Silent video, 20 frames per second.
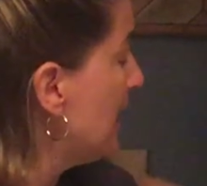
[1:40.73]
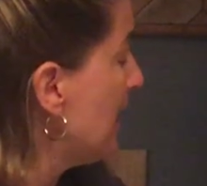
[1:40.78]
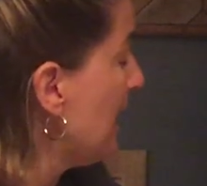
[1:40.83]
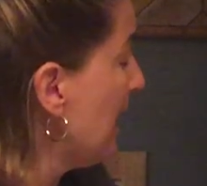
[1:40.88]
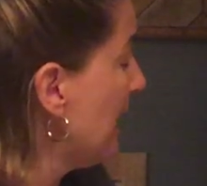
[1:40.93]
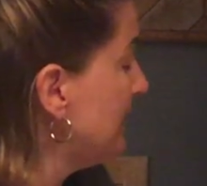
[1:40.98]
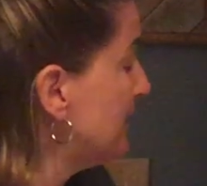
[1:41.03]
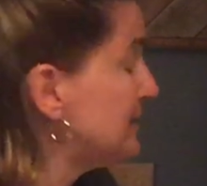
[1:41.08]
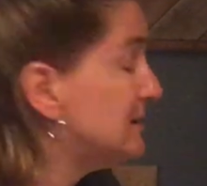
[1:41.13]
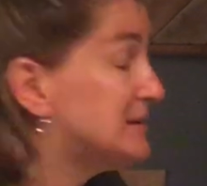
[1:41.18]

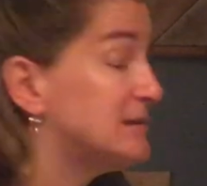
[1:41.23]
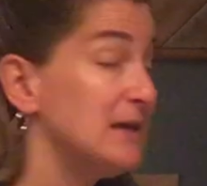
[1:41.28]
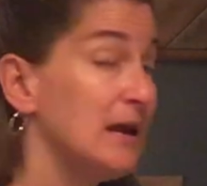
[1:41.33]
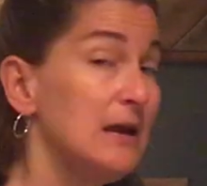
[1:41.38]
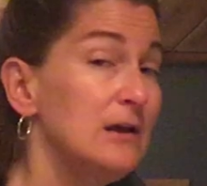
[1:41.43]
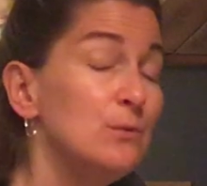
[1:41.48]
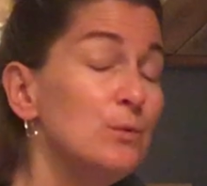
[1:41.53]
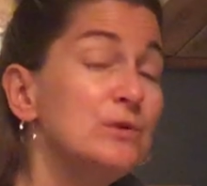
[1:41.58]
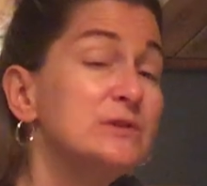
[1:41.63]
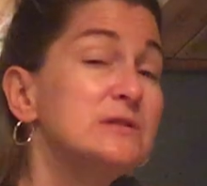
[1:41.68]
And the
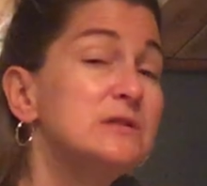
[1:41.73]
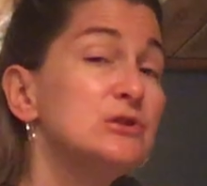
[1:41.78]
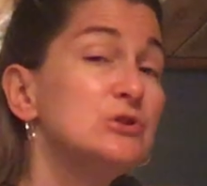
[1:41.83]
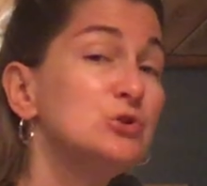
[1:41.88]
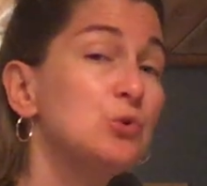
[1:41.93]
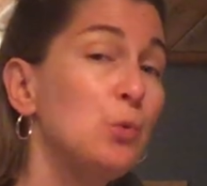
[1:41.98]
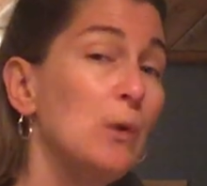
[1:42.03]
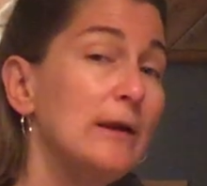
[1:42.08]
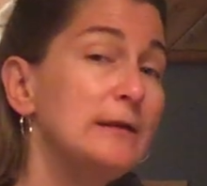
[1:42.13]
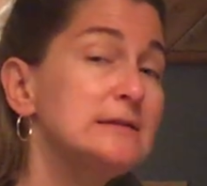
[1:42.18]
date was the
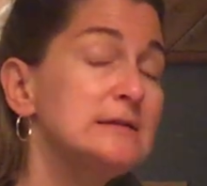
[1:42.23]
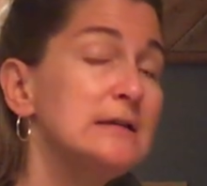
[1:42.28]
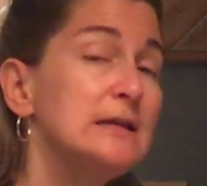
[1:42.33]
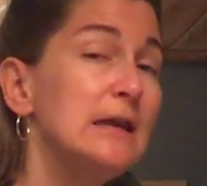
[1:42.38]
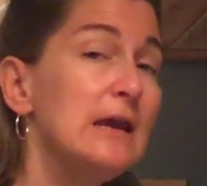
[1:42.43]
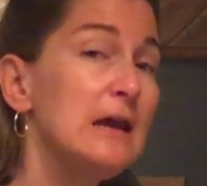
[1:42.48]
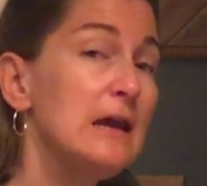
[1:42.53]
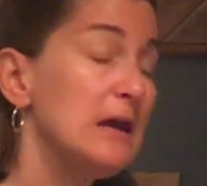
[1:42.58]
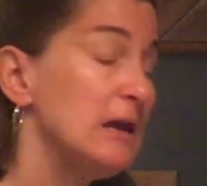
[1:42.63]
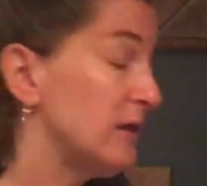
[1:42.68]

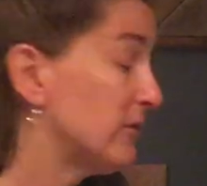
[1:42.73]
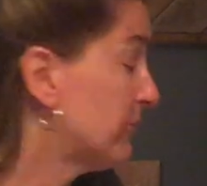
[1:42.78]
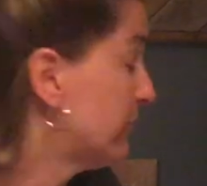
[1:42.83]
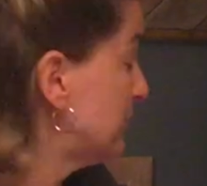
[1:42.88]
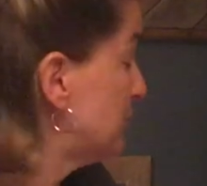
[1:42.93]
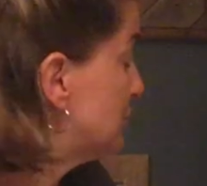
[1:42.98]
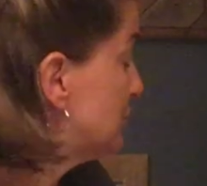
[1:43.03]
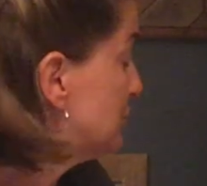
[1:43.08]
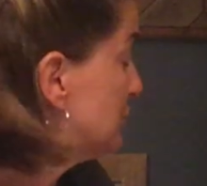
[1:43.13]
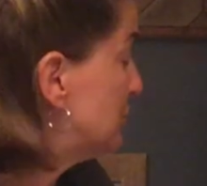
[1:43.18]
28th, a
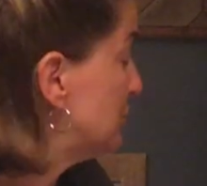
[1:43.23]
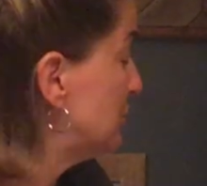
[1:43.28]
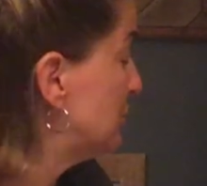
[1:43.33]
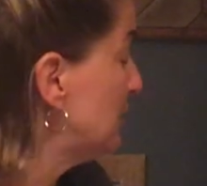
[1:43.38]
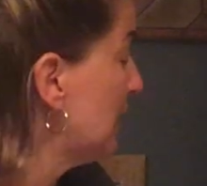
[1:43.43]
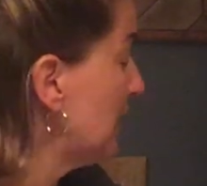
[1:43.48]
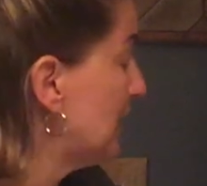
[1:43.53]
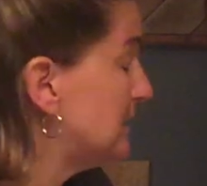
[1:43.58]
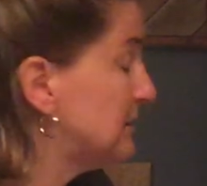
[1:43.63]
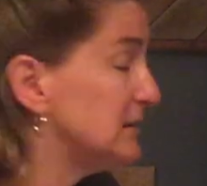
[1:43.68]

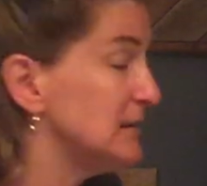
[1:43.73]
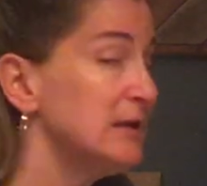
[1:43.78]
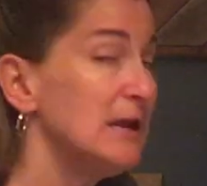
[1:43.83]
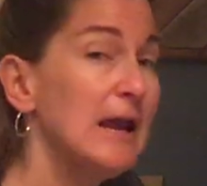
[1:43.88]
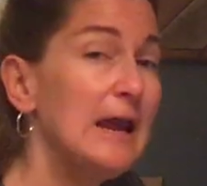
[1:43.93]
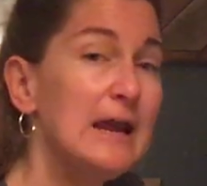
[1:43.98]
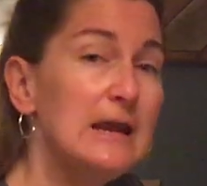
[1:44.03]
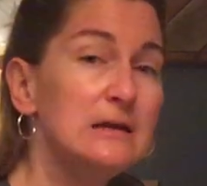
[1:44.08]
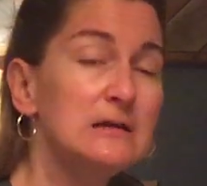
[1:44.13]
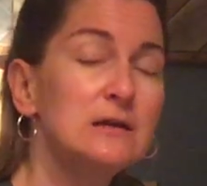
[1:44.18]
2 and an
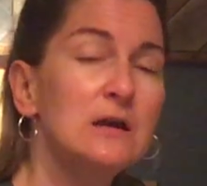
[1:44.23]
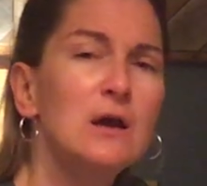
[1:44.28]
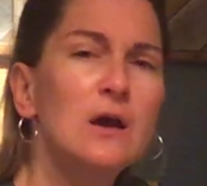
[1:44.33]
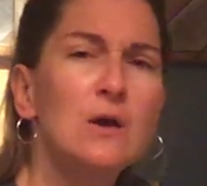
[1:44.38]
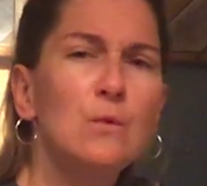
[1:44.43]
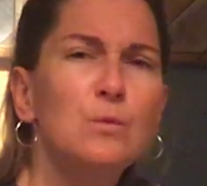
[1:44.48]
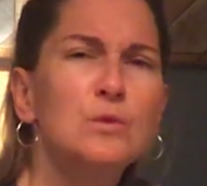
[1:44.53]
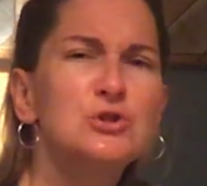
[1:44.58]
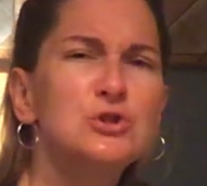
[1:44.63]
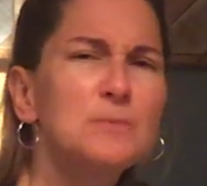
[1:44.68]
8,
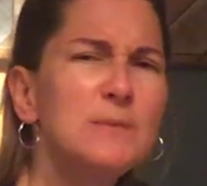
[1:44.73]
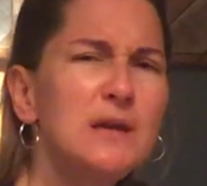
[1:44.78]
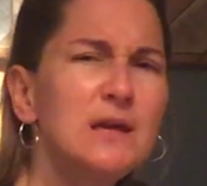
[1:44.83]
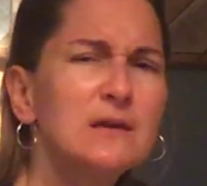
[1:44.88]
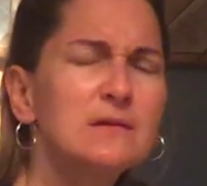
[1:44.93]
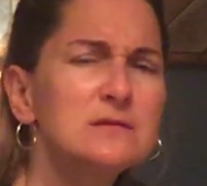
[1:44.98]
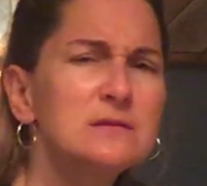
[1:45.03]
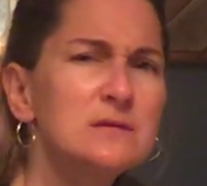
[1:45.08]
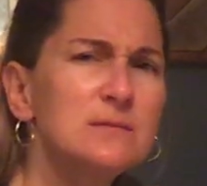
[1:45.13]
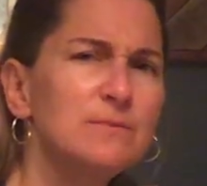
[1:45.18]
which
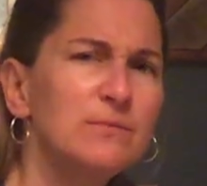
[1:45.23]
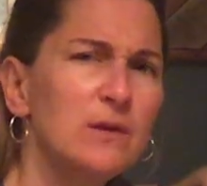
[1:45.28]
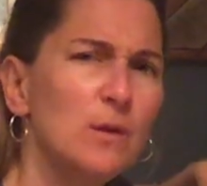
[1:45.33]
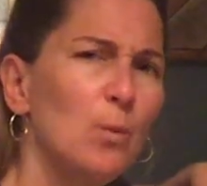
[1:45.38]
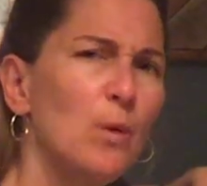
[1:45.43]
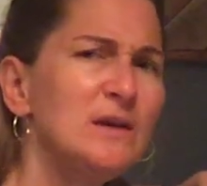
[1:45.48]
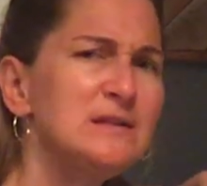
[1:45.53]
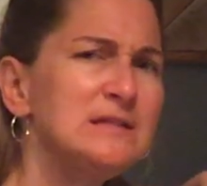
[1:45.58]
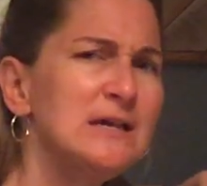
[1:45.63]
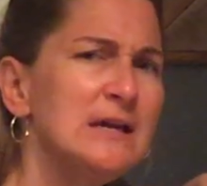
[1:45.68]
means
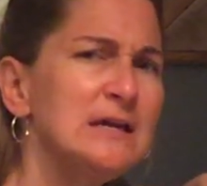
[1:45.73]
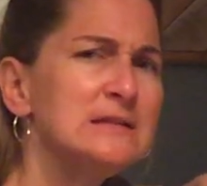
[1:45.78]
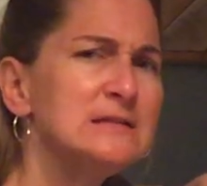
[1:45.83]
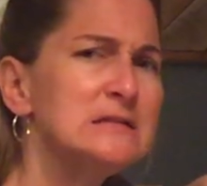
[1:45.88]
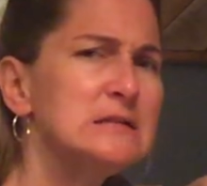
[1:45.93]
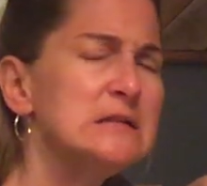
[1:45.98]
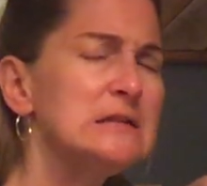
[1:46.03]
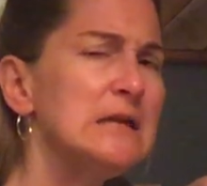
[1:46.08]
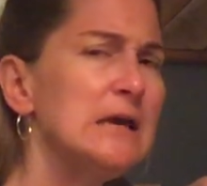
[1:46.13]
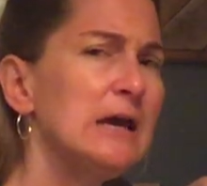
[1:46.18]
what day
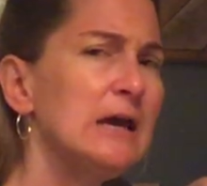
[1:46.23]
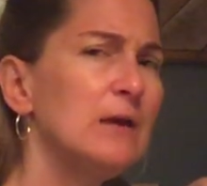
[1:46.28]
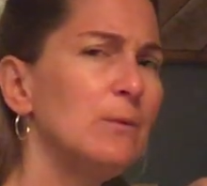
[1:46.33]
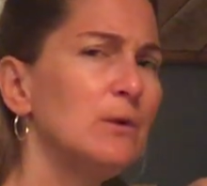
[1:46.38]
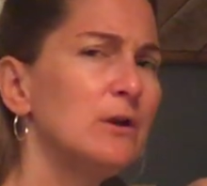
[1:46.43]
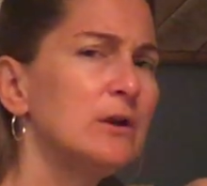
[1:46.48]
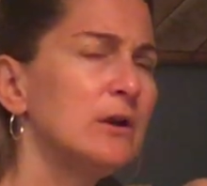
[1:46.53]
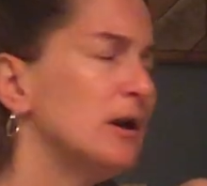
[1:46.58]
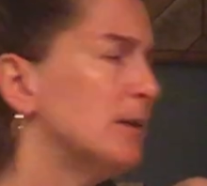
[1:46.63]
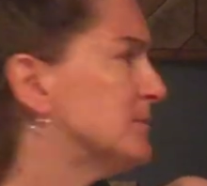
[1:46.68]
is today?
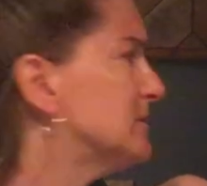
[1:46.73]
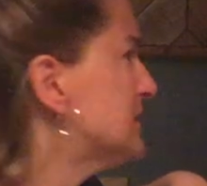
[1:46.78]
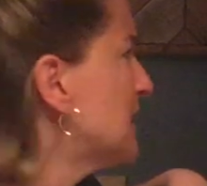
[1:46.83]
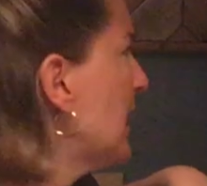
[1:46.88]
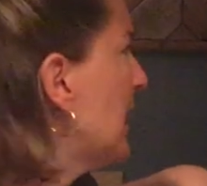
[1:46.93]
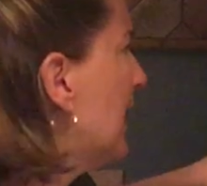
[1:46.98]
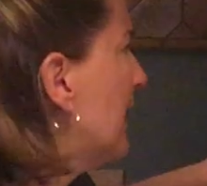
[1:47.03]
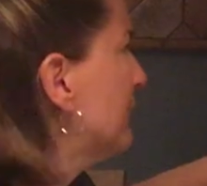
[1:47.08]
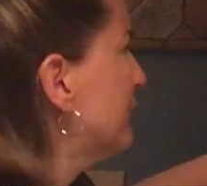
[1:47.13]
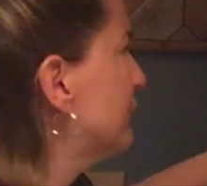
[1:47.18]
What comes
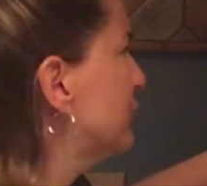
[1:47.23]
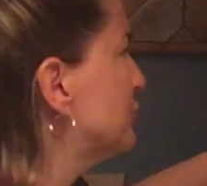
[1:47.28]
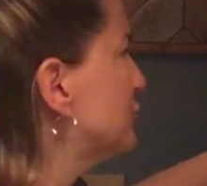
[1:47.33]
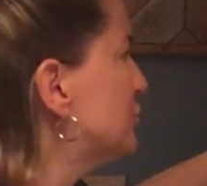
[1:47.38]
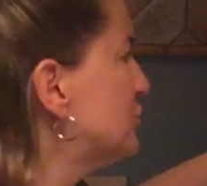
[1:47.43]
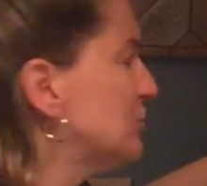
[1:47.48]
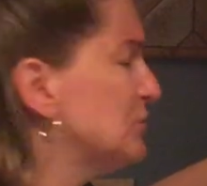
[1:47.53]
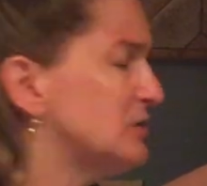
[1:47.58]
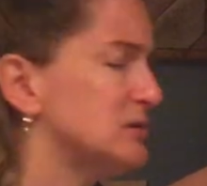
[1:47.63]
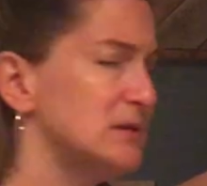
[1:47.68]
after
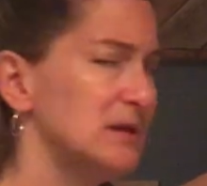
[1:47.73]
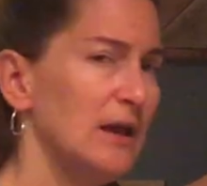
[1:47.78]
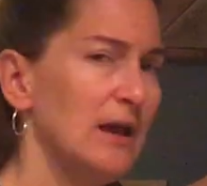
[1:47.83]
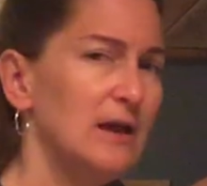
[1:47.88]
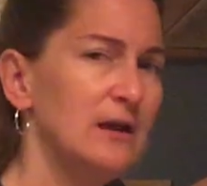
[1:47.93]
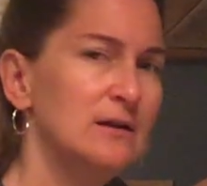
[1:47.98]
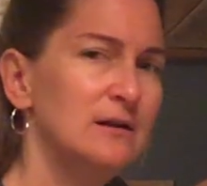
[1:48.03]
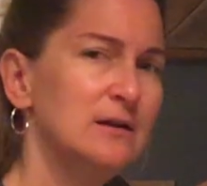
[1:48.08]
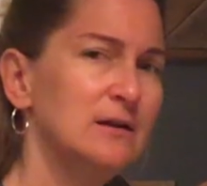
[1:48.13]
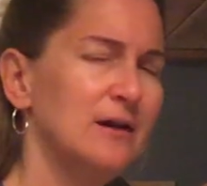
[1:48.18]

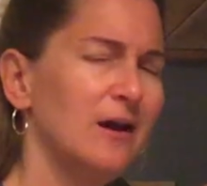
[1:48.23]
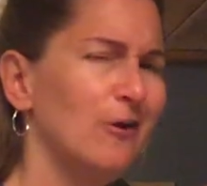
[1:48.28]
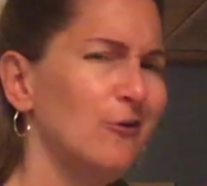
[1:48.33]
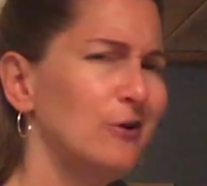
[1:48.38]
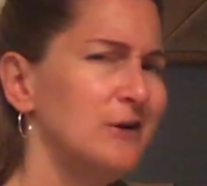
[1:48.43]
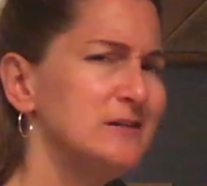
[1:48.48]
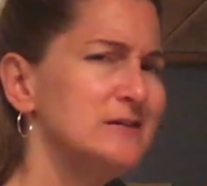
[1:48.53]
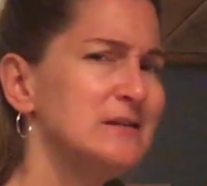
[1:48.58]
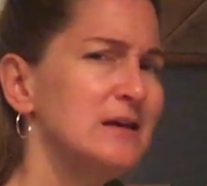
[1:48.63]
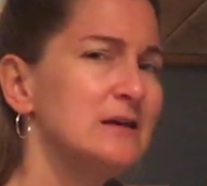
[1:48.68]
Tuesday? I
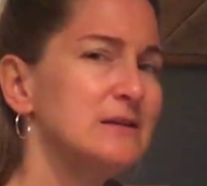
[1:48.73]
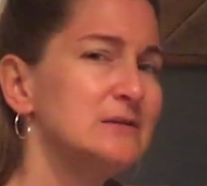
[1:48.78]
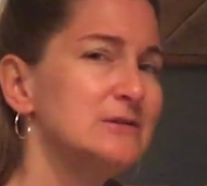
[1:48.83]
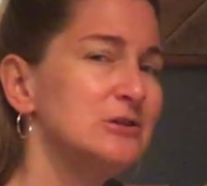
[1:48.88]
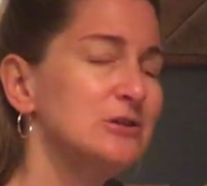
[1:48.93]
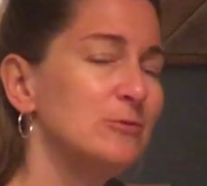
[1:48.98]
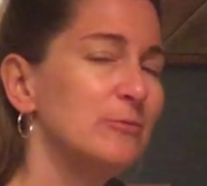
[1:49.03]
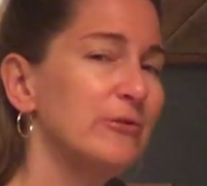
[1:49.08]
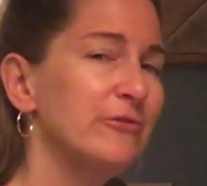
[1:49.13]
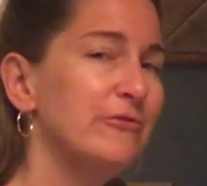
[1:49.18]
already said it
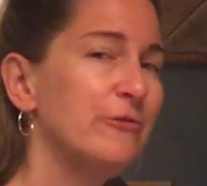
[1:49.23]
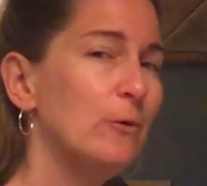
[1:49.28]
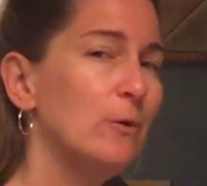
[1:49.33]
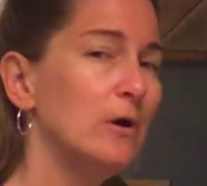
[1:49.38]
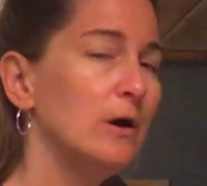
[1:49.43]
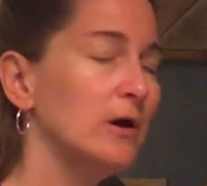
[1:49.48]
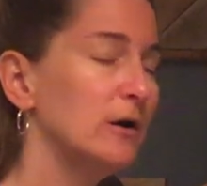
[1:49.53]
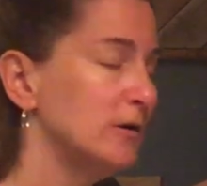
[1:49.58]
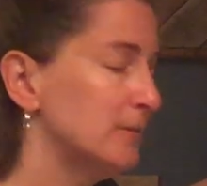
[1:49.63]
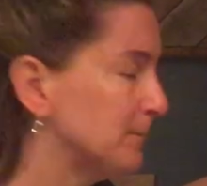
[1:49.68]
to you
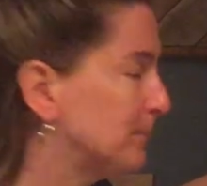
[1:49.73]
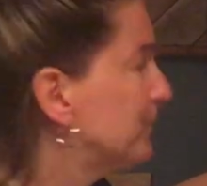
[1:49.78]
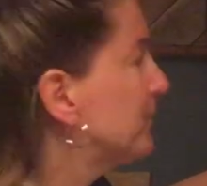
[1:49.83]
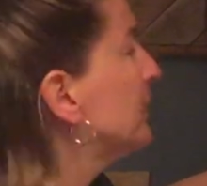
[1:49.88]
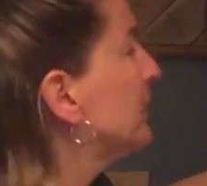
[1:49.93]
before.